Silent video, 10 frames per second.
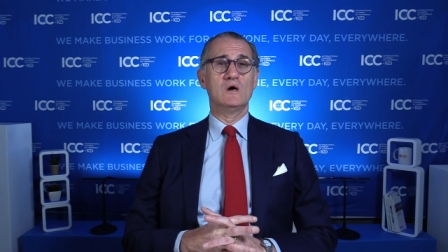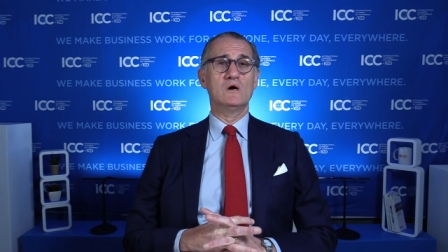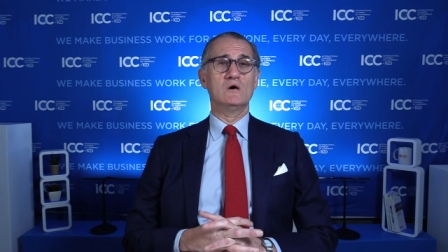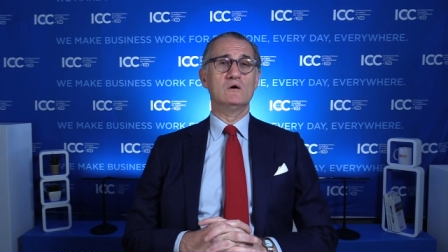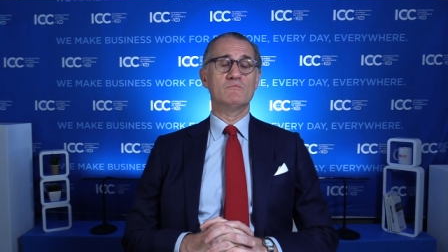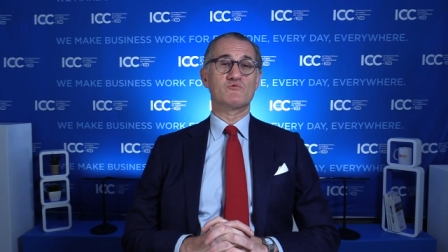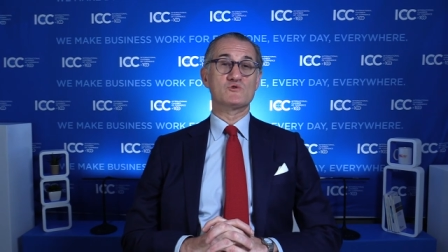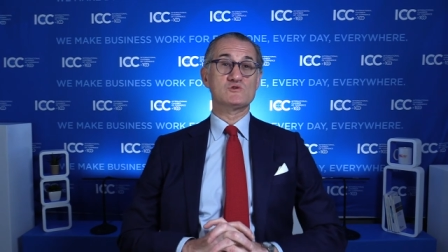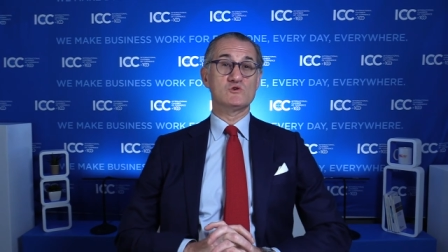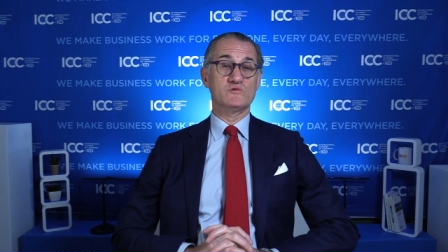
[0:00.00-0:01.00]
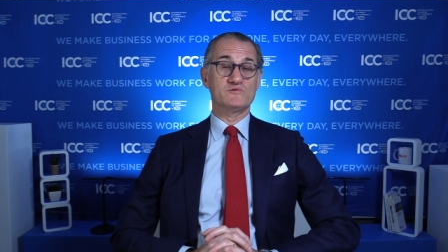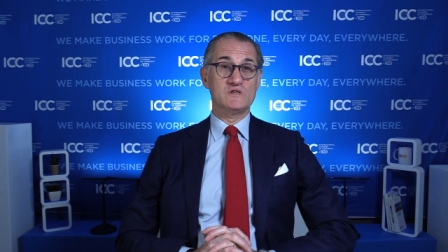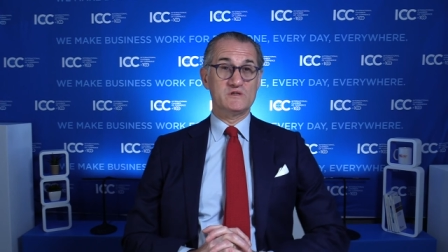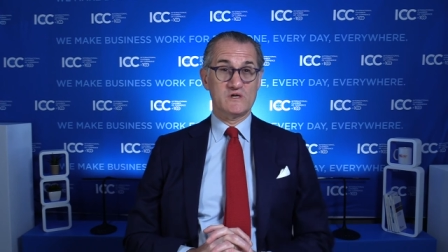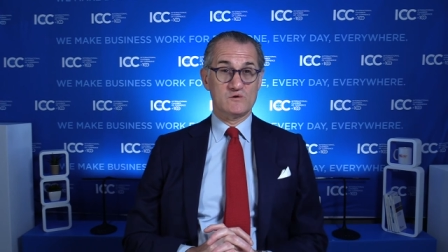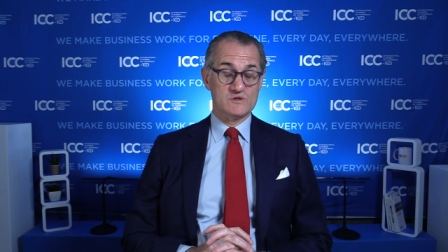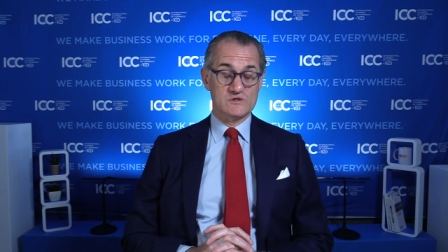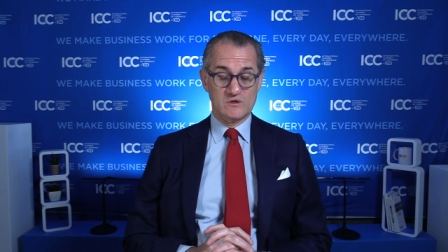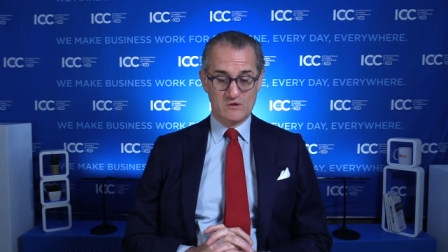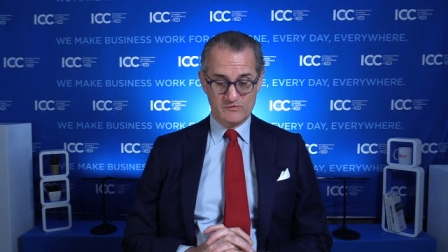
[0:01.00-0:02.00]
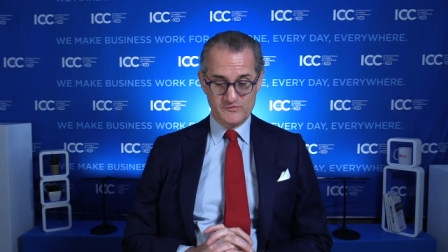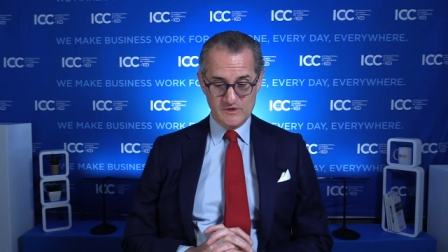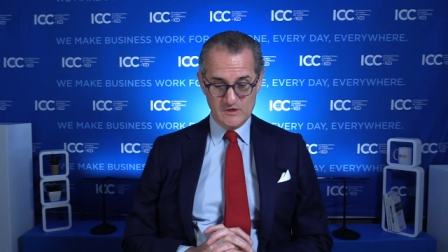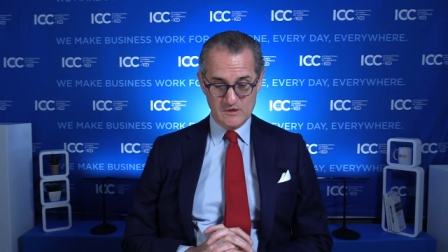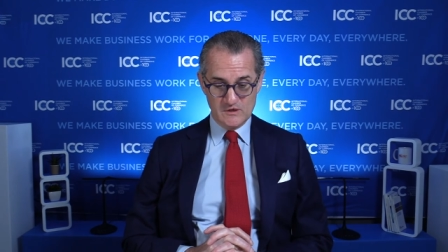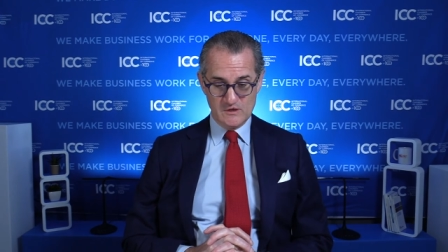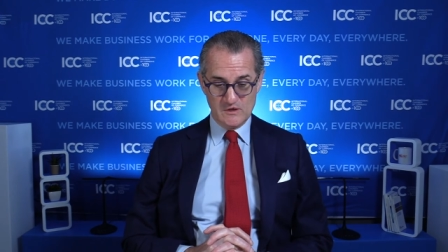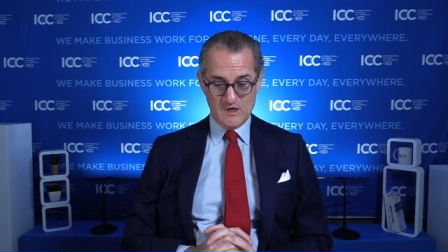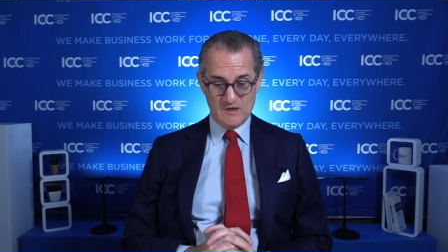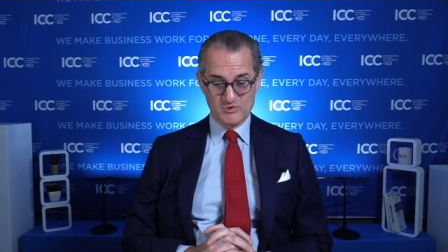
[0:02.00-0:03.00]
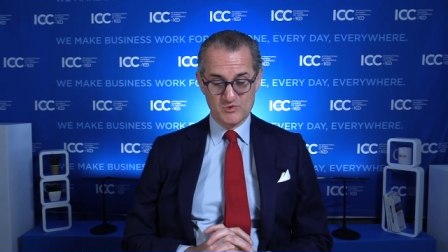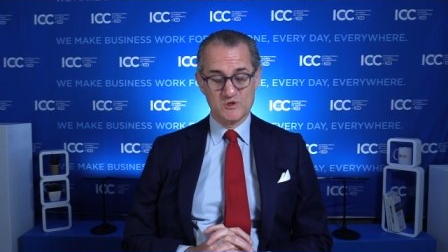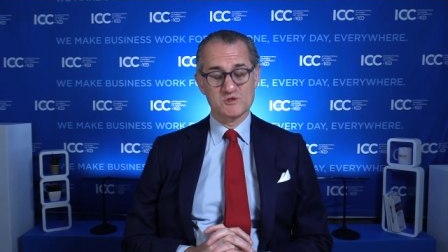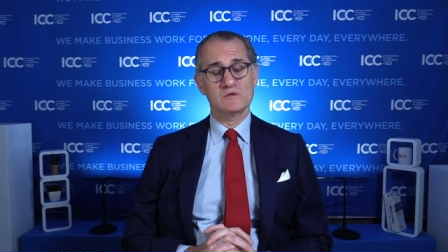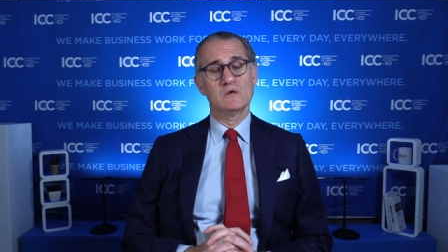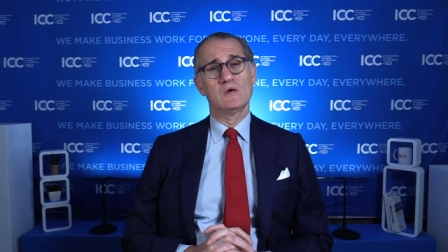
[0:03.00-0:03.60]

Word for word: uh, preserve the integrity of the uh, arbitration.